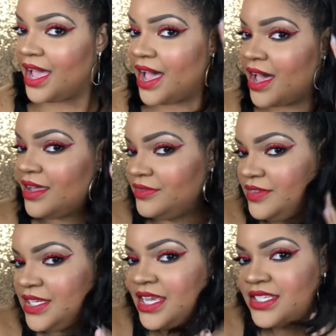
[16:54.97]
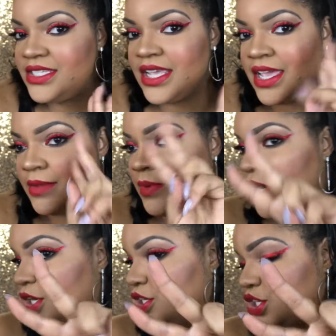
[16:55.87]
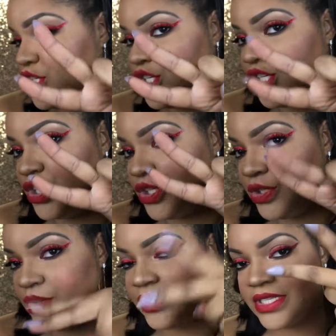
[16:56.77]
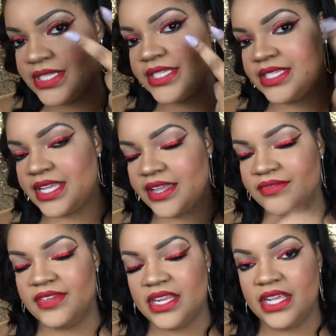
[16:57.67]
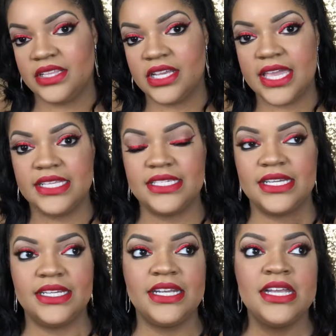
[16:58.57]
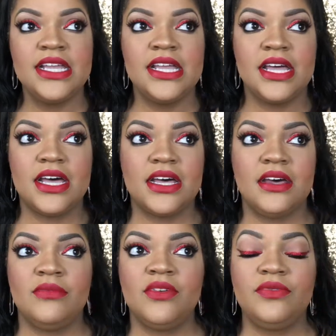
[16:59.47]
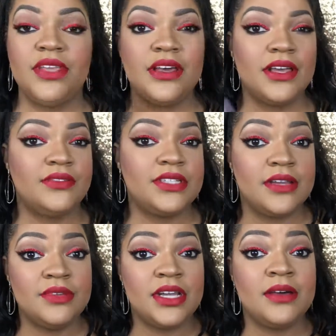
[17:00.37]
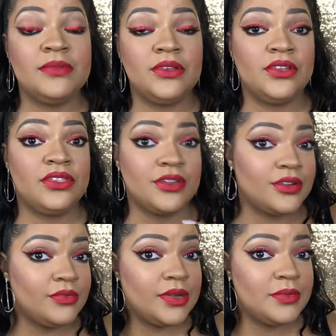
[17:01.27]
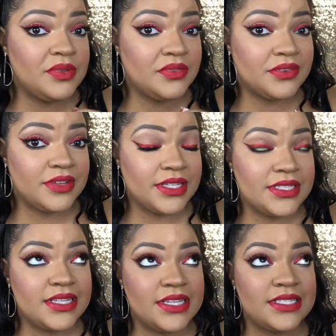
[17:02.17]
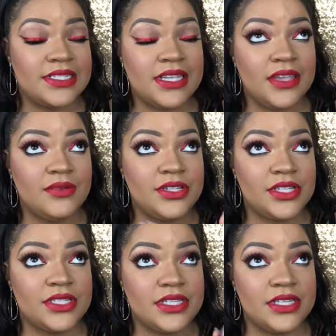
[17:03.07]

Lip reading: V-Day Slay Part 2. This is the second V-Day look I did. Hopefully I'll have time to upload a third one before Valentine's Day, which is